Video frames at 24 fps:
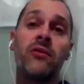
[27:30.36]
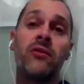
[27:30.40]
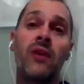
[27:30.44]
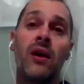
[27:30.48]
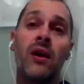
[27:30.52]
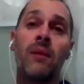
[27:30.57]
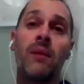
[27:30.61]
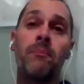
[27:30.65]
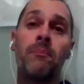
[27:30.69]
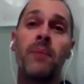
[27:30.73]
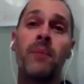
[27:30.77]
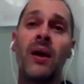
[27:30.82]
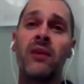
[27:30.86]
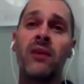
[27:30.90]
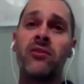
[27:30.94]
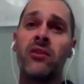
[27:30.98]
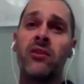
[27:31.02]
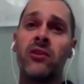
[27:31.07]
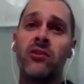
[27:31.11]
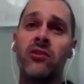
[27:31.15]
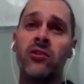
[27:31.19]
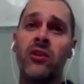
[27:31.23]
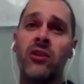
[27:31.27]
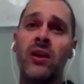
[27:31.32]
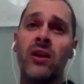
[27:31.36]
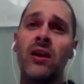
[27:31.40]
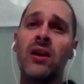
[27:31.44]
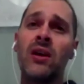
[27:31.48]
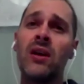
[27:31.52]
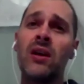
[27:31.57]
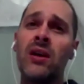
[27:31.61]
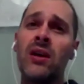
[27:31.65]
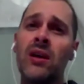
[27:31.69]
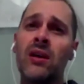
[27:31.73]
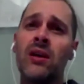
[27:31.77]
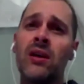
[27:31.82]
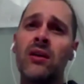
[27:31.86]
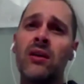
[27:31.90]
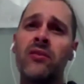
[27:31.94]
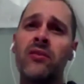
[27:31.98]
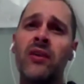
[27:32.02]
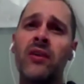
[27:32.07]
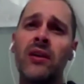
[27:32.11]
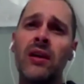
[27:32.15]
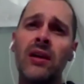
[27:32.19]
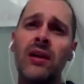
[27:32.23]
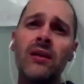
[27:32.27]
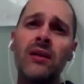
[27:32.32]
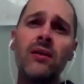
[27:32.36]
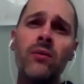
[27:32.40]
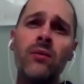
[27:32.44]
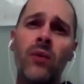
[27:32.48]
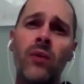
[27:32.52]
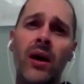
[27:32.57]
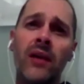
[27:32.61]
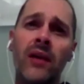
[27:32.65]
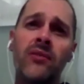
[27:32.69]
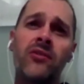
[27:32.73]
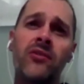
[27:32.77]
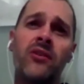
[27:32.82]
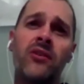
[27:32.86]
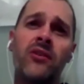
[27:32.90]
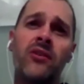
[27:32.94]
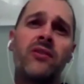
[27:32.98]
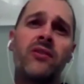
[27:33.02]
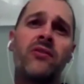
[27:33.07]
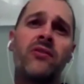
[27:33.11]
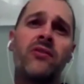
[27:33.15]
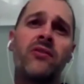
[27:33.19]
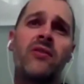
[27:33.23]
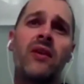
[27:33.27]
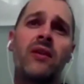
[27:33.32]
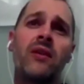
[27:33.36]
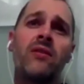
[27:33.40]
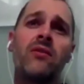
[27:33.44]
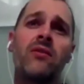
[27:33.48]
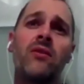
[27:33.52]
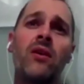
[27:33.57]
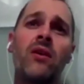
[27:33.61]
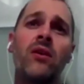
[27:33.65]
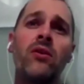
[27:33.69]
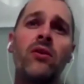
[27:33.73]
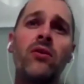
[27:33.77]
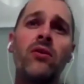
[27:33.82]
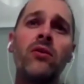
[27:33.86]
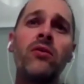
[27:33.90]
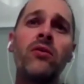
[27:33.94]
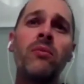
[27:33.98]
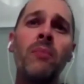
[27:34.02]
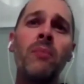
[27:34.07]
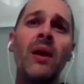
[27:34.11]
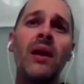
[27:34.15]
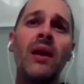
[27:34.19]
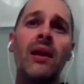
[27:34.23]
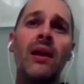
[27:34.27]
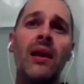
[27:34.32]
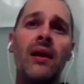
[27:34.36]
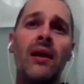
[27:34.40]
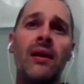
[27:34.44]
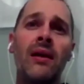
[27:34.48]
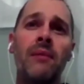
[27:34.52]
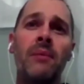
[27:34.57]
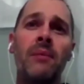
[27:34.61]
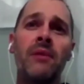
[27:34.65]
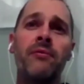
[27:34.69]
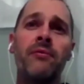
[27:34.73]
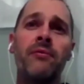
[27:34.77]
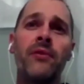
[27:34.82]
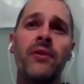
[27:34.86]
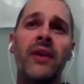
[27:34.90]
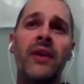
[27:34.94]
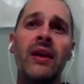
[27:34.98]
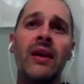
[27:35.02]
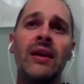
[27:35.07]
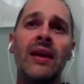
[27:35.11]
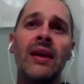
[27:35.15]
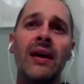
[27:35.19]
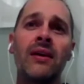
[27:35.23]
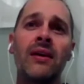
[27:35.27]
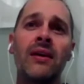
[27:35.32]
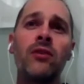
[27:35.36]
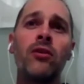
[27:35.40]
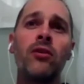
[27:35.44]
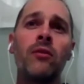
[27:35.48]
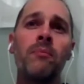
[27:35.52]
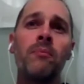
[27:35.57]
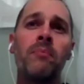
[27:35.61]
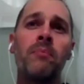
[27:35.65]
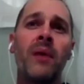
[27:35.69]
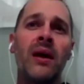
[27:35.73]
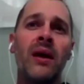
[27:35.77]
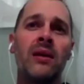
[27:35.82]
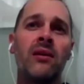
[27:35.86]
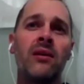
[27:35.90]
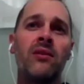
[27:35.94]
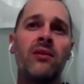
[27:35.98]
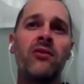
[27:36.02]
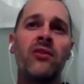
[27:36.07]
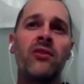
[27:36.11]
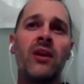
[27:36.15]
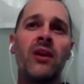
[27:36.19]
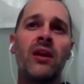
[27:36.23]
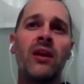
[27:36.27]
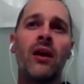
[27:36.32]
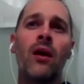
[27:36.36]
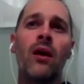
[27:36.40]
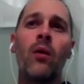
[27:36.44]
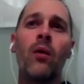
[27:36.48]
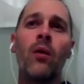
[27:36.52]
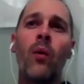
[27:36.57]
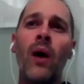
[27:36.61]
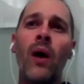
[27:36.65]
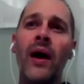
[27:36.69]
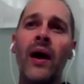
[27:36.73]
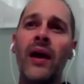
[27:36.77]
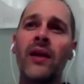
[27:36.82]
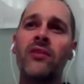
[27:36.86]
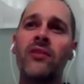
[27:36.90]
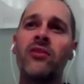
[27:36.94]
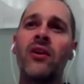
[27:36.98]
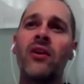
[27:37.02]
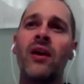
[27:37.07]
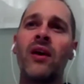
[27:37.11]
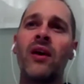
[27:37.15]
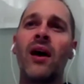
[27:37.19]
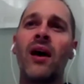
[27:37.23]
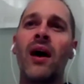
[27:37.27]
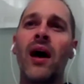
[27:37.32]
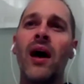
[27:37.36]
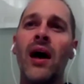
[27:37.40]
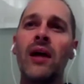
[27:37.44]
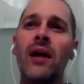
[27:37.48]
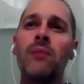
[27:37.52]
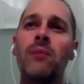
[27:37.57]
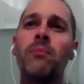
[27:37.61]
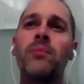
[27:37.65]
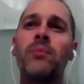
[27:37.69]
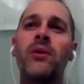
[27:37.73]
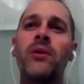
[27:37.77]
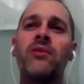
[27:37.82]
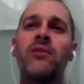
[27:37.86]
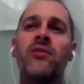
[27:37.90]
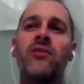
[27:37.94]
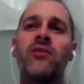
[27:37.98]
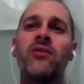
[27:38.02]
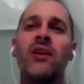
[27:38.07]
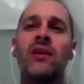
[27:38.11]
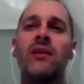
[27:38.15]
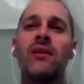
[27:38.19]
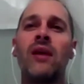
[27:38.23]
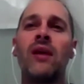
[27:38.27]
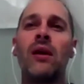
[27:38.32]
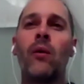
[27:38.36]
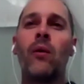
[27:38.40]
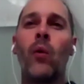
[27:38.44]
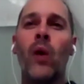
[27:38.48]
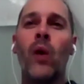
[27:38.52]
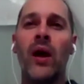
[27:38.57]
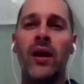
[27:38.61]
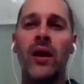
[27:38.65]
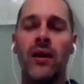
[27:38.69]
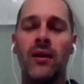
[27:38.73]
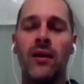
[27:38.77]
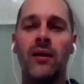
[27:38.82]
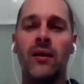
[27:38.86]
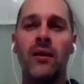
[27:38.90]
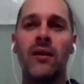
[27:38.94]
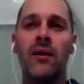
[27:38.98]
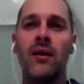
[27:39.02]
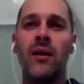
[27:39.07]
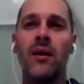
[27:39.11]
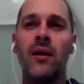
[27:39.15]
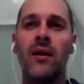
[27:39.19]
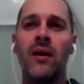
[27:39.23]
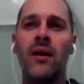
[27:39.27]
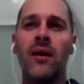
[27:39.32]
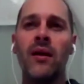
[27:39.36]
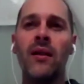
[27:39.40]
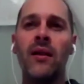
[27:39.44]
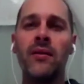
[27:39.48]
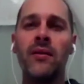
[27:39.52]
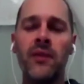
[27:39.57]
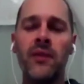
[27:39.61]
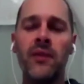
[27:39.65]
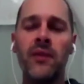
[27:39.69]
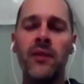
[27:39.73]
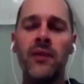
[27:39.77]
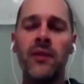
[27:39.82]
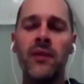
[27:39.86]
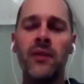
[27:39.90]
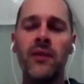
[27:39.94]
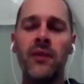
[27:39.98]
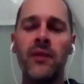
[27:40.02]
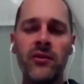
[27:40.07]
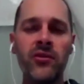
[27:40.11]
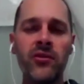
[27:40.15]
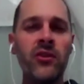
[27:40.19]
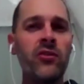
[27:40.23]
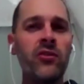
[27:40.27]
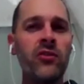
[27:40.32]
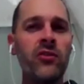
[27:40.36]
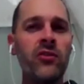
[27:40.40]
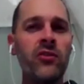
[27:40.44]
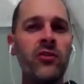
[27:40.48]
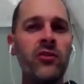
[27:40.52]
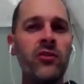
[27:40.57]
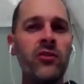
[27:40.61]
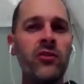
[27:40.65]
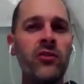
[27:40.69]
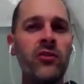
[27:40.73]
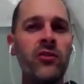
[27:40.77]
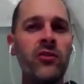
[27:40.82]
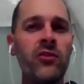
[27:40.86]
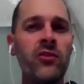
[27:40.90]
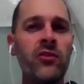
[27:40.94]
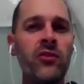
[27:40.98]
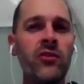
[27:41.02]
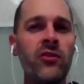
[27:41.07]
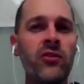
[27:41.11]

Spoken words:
passage is that Ellen White says that the youth may labor for their young companions in a quiet, unpretending way. This is quite important.